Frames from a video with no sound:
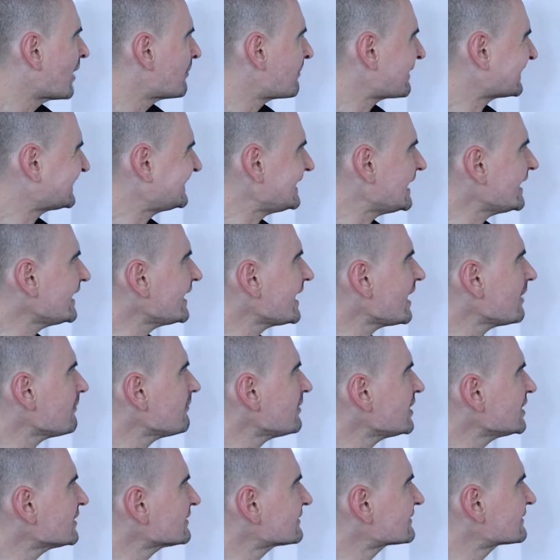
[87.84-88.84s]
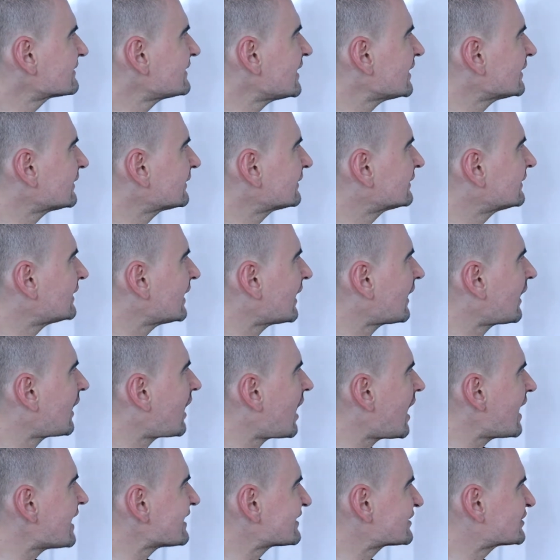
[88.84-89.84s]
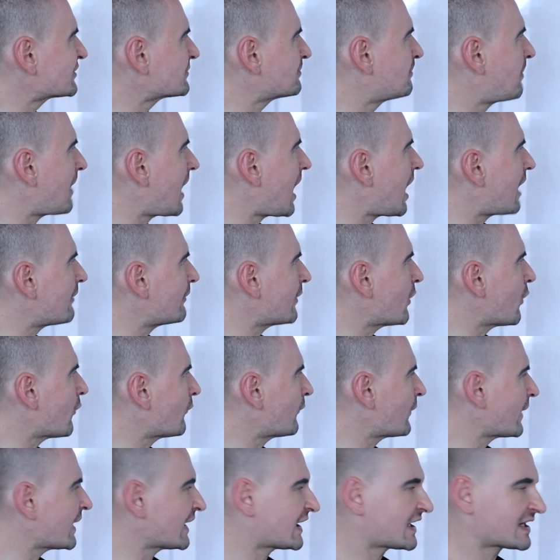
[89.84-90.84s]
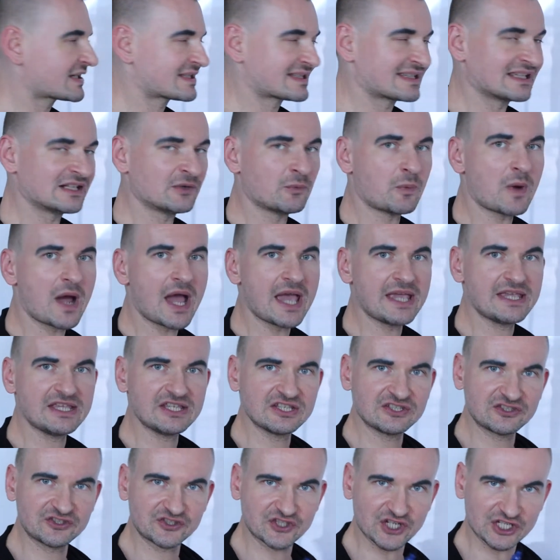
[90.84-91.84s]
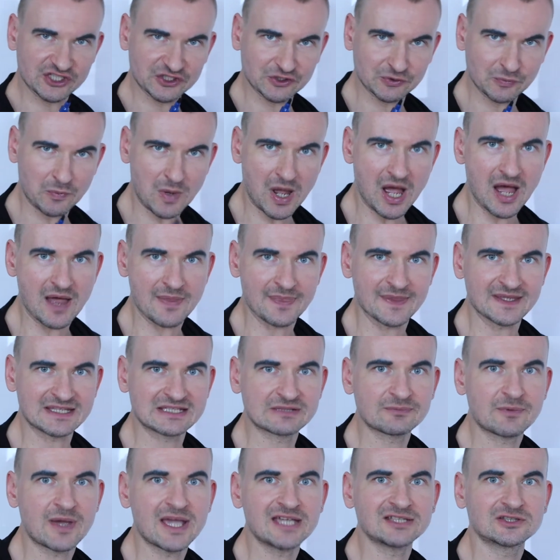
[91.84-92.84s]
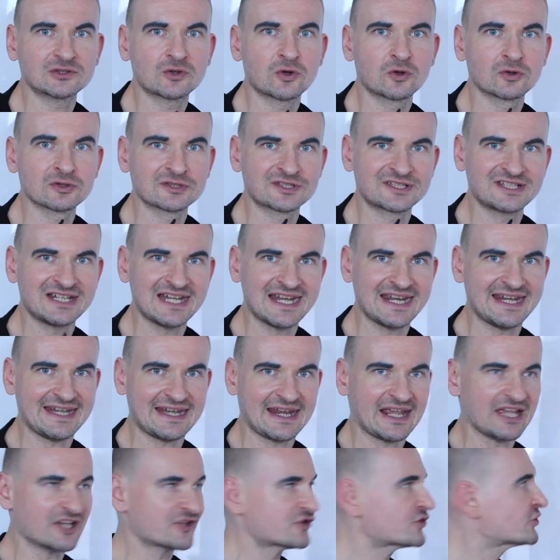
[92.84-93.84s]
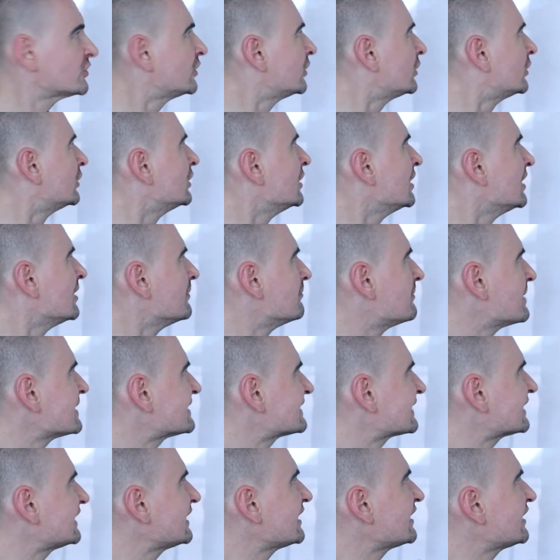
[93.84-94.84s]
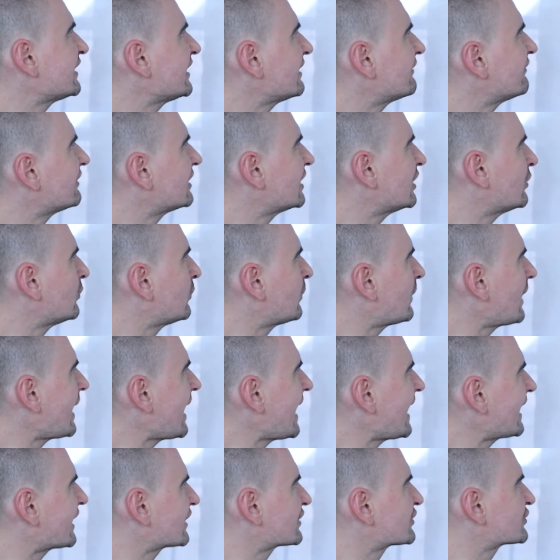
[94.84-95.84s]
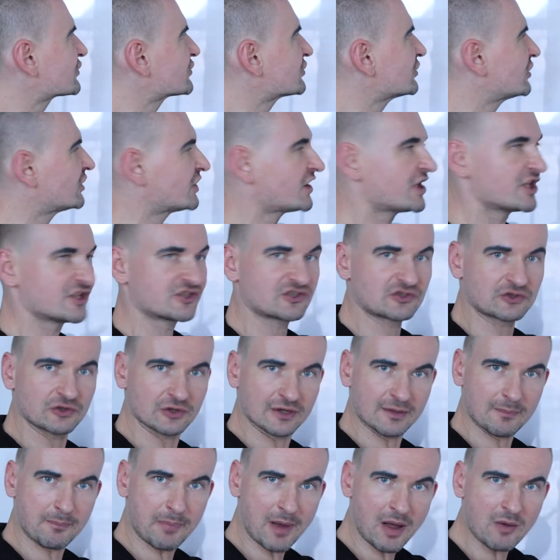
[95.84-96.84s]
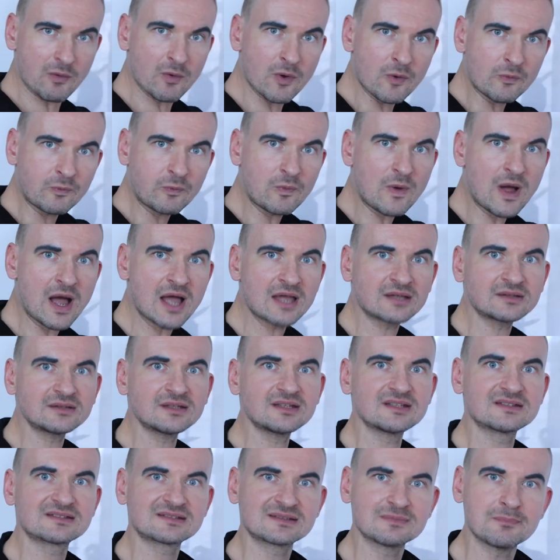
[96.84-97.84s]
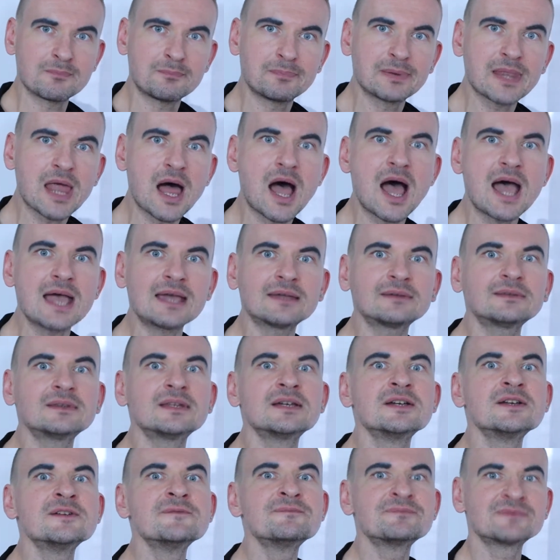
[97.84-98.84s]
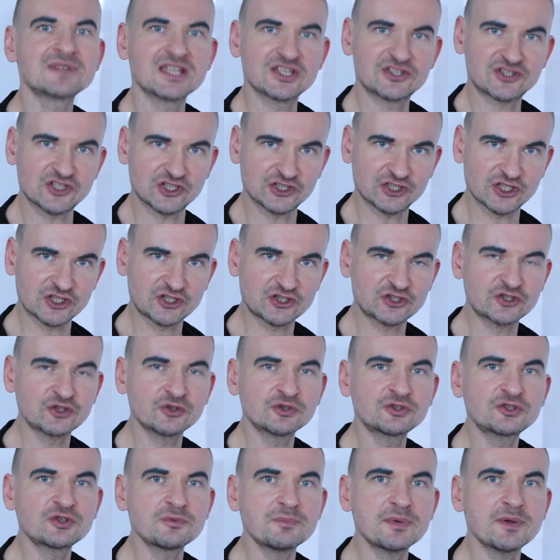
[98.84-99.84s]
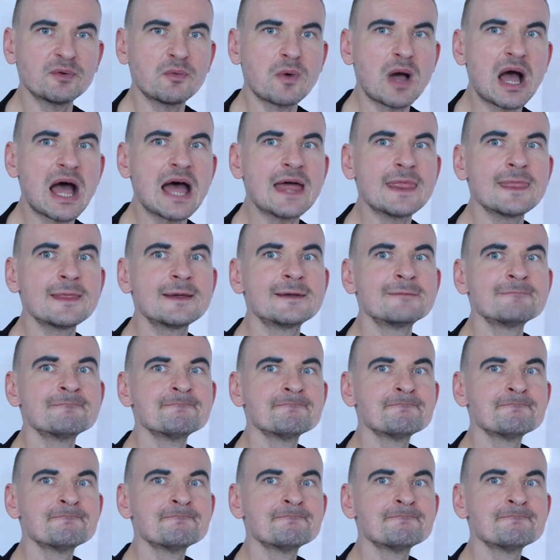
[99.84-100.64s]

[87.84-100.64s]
But linear means that the highest power of x and y is just one. That's why it calls linear. So basically here we have x raised to the power of one. It's implied, it's understood to be one.